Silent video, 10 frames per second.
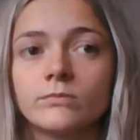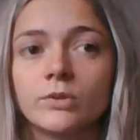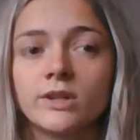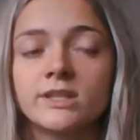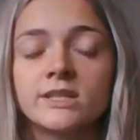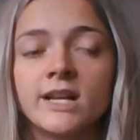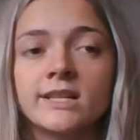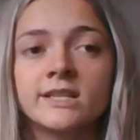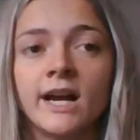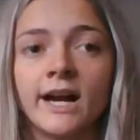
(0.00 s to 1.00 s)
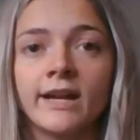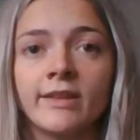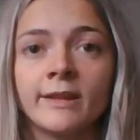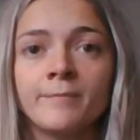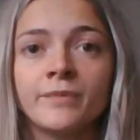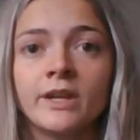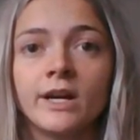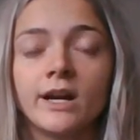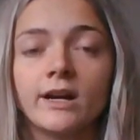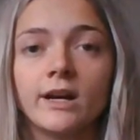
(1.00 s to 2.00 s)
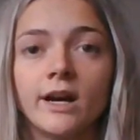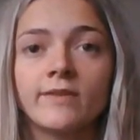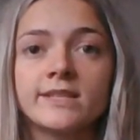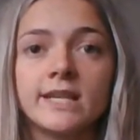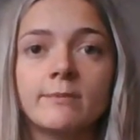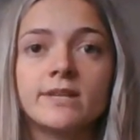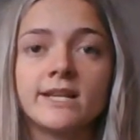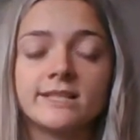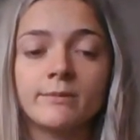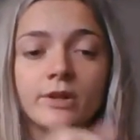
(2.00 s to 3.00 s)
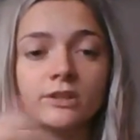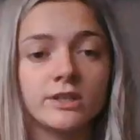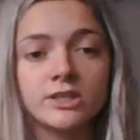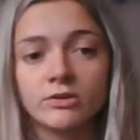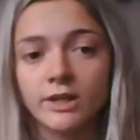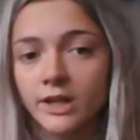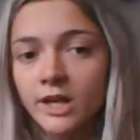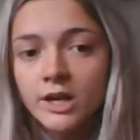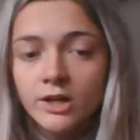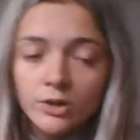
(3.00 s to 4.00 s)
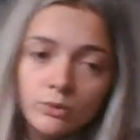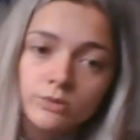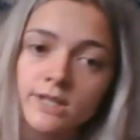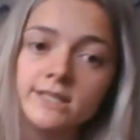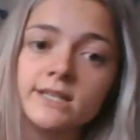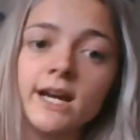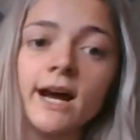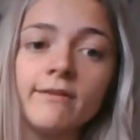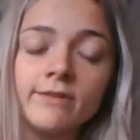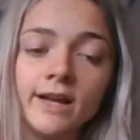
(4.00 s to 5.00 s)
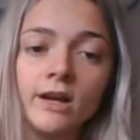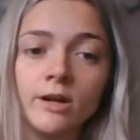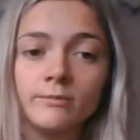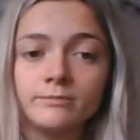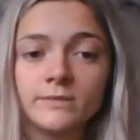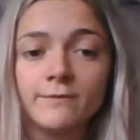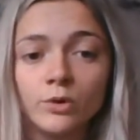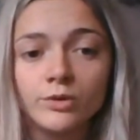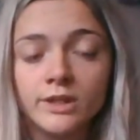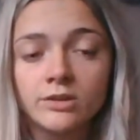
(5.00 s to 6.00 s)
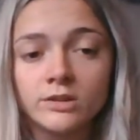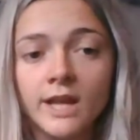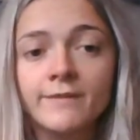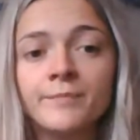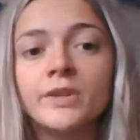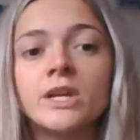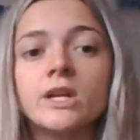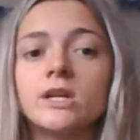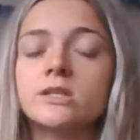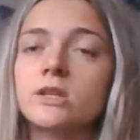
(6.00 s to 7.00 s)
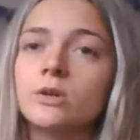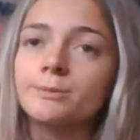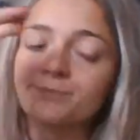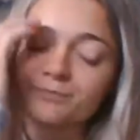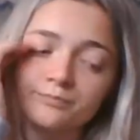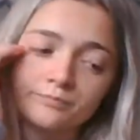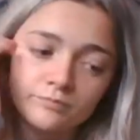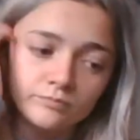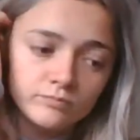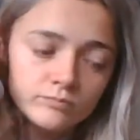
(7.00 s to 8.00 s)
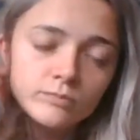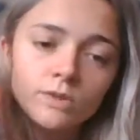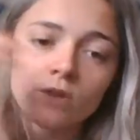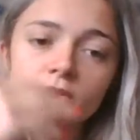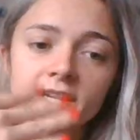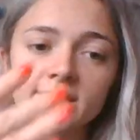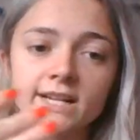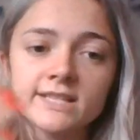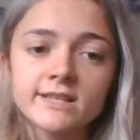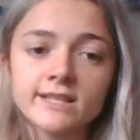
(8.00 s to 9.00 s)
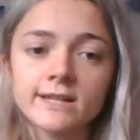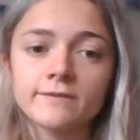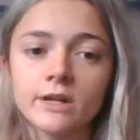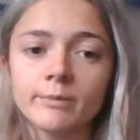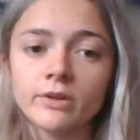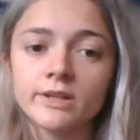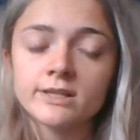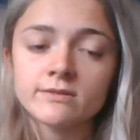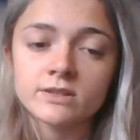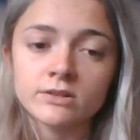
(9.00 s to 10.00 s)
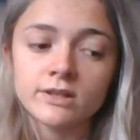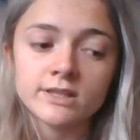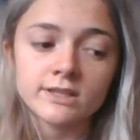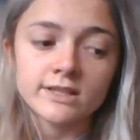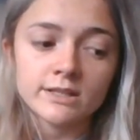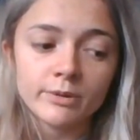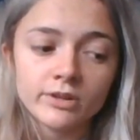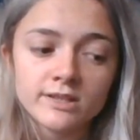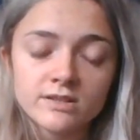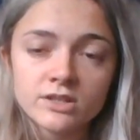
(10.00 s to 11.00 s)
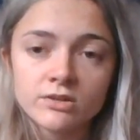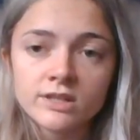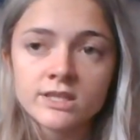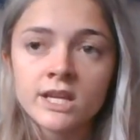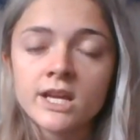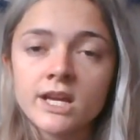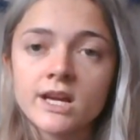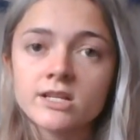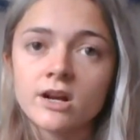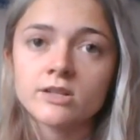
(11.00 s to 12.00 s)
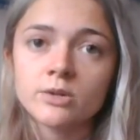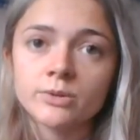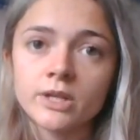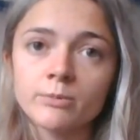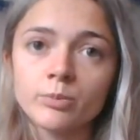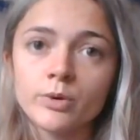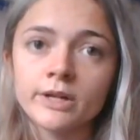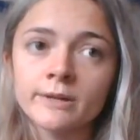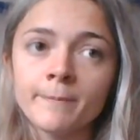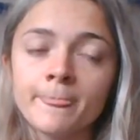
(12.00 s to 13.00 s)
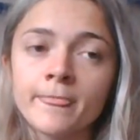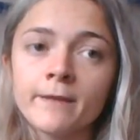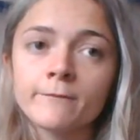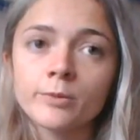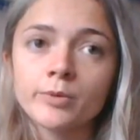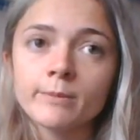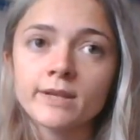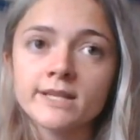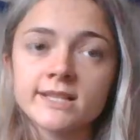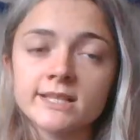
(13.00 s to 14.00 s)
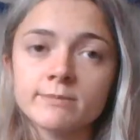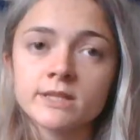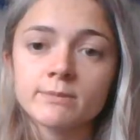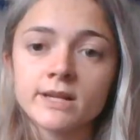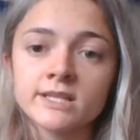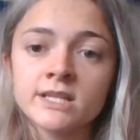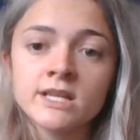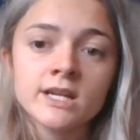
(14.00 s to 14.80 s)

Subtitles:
like to test high like on the same test compared to a student who doesn't have that difficulty in their life. So recognizing like different abilities of students and disabilities of students is also really important for pre-made assessments because